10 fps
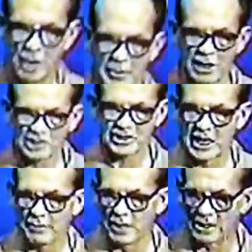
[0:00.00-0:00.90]
they put him in a
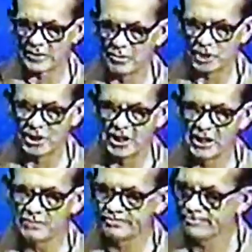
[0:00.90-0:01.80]
Cybex
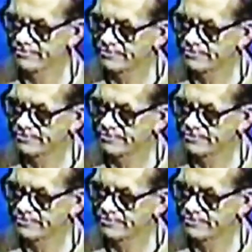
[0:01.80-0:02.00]
machine